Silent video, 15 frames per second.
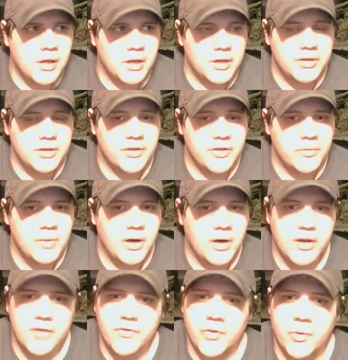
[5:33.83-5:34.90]
think that's about
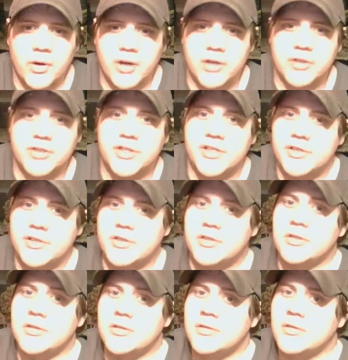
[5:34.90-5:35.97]
it for water changes. You
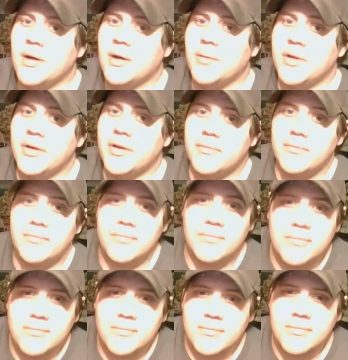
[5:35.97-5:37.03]
know, I mean,
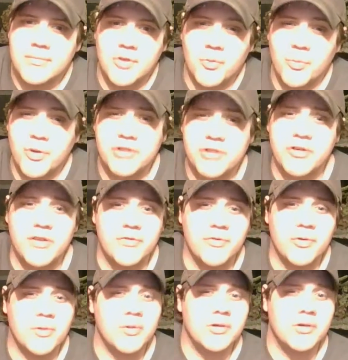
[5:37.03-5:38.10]
they're pretty
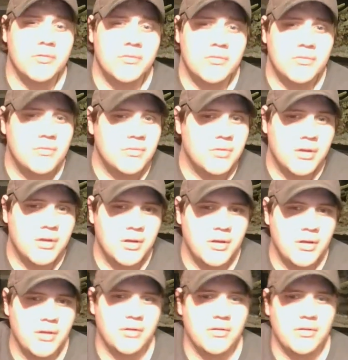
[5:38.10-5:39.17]
straightforward.
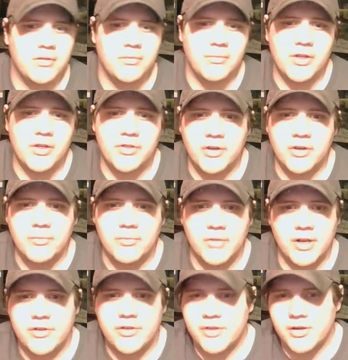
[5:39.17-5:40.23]
Mix it up, let
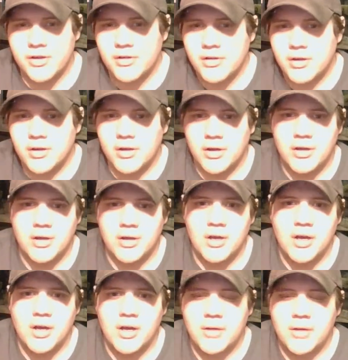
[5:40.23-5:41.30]
it sit.
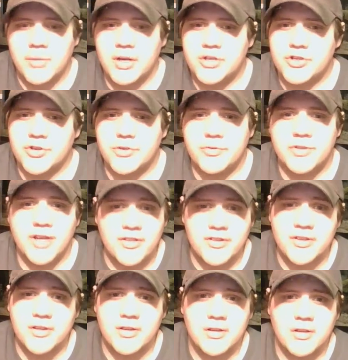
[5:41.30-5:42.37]
Make sure you test
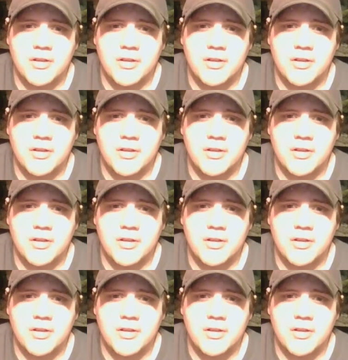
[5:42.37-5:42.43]
it.